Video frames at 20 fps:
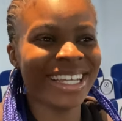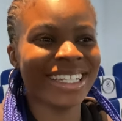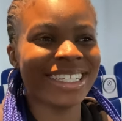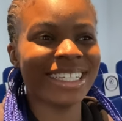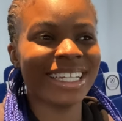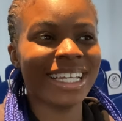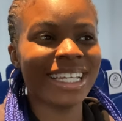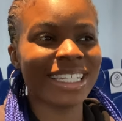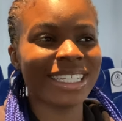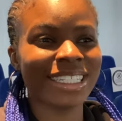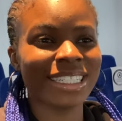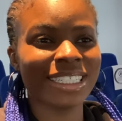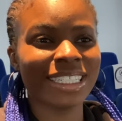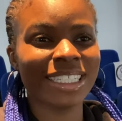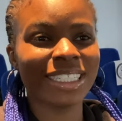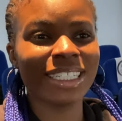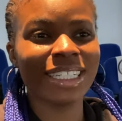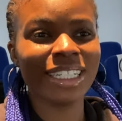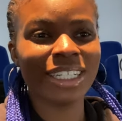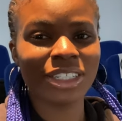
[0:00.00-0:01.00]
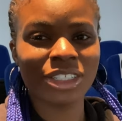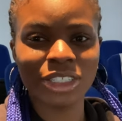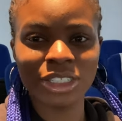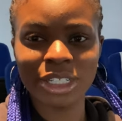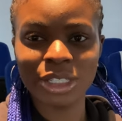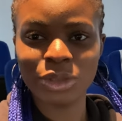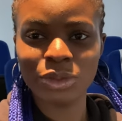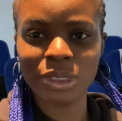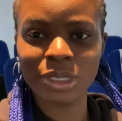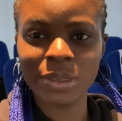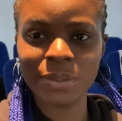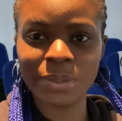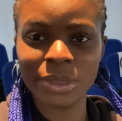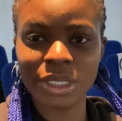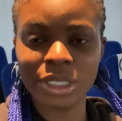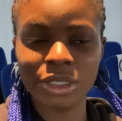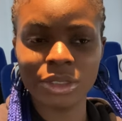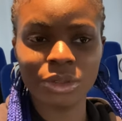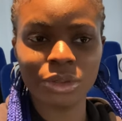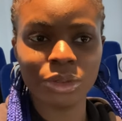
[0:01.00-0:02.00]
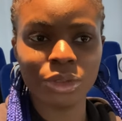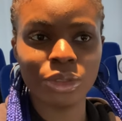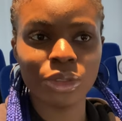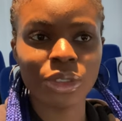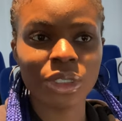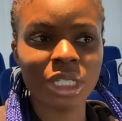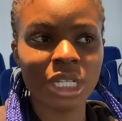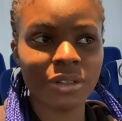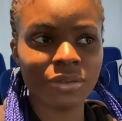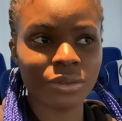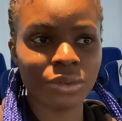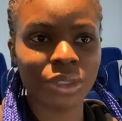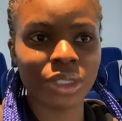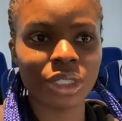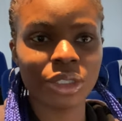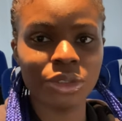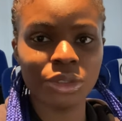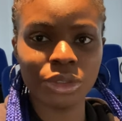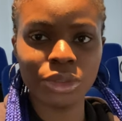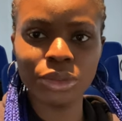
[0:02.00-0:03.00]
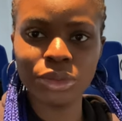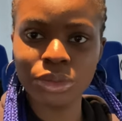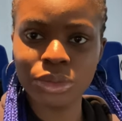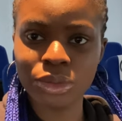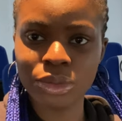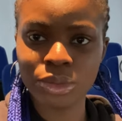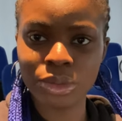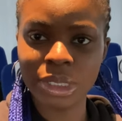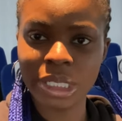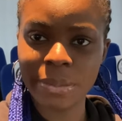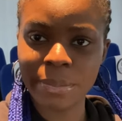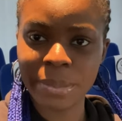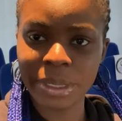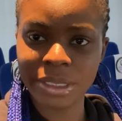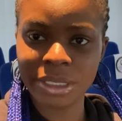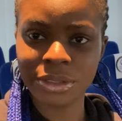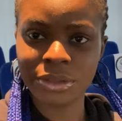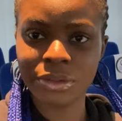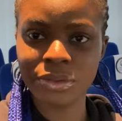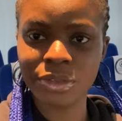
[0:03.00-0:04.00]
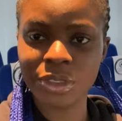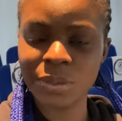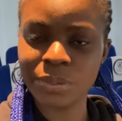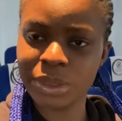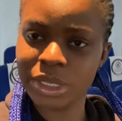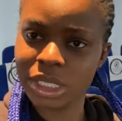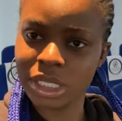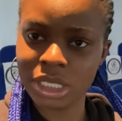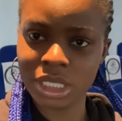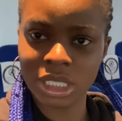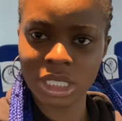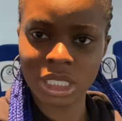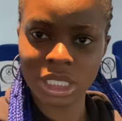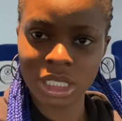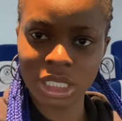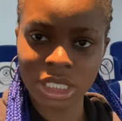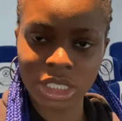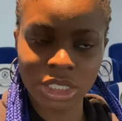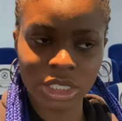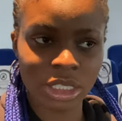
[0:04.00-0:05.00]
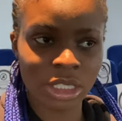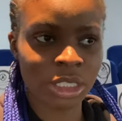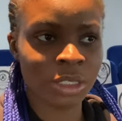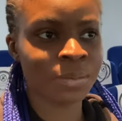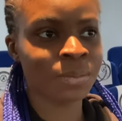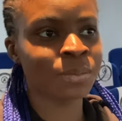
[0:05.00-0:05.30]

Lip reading: like that the lecturers were speaking. So you just have to get used to their pattern of speaking the English.